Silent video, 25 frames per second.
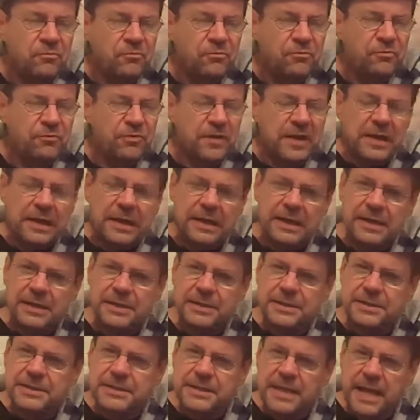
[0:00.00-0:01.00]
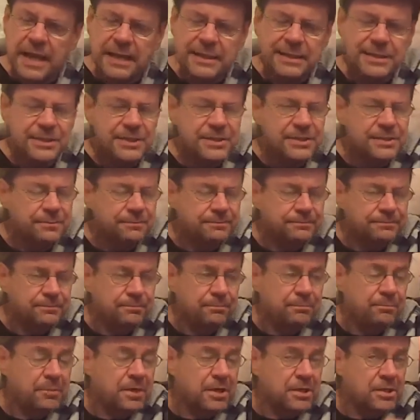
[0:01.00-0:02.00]
fairly intense,
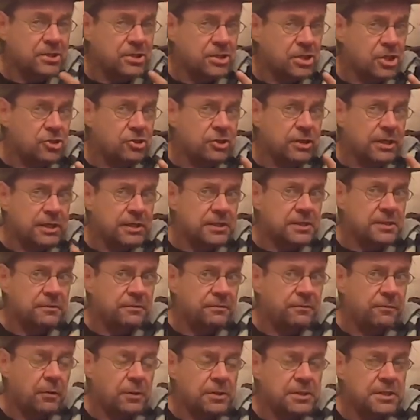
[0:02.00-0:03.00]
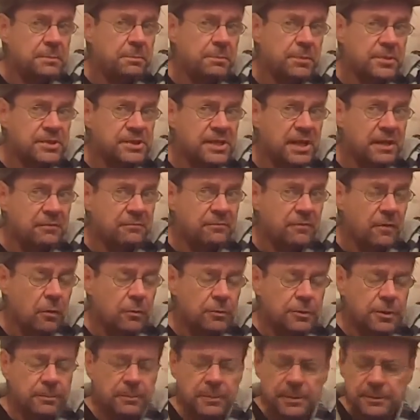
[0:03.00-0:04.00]
considering it's at forty percent
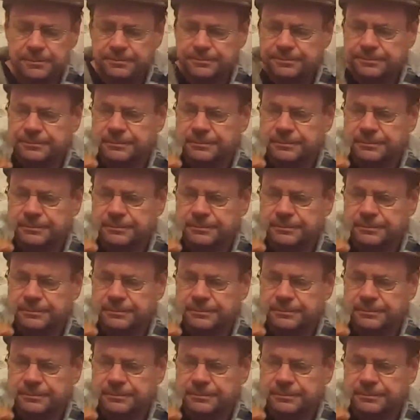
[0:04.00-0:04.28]
volume.